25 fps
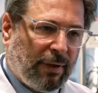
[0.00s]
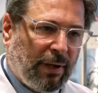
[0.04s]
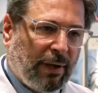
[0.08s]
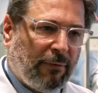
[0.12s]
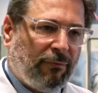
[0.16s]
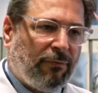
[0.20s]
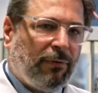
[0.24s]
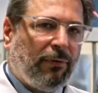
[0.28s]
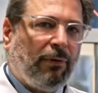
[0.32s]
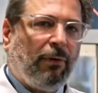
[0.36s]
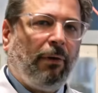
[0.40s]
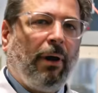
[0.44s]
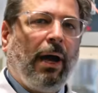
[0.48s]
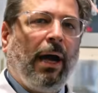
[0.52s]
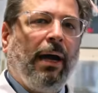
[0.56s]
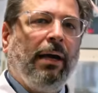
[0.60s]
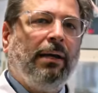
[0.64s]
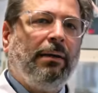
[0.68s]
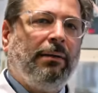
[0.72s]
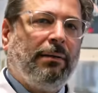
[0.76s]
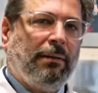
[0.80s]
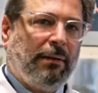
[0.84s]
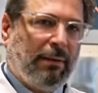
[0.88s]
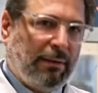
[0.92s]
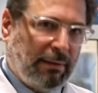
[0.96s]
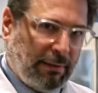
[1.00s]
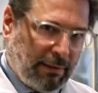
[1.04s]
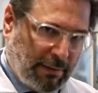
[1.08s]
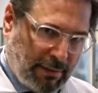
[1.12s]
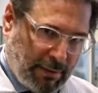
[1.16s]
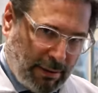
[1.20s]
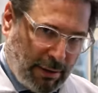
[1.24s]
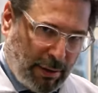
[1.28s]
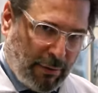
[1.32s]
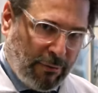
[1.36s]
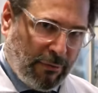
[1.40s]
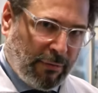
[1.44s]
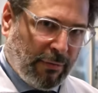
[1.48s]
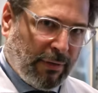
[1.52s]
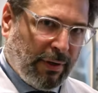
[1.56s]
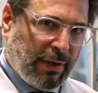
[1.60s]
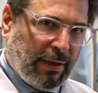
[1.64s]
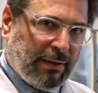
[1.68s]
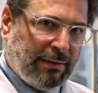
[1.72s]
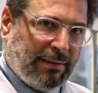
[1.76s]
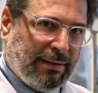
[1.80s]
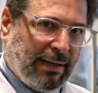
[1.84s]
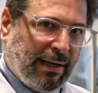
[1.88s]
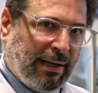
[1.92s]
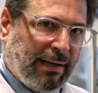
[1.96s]
a variety of
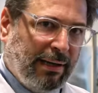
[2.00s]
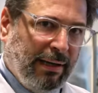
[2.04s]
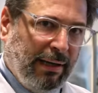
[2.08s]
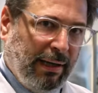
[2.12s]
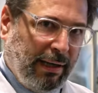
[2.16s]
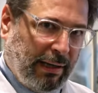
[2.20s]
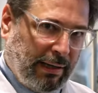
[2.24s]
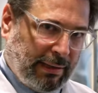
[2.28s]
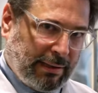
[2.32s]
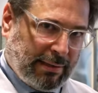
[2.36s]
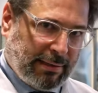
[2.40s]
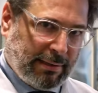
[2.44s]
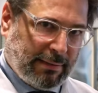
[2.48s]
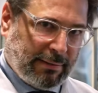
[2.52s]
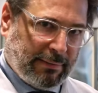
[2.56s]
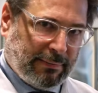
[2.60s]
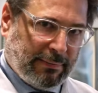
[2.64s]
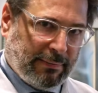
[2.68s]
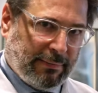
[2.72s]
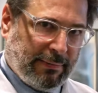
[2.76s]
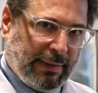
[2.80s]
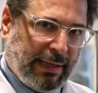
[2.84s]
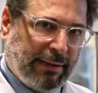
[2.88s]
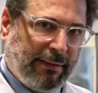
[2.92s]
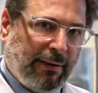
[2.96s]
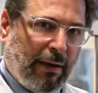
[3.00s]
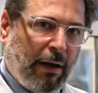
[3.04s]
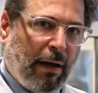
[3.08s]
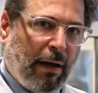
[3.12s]
uh, techniques that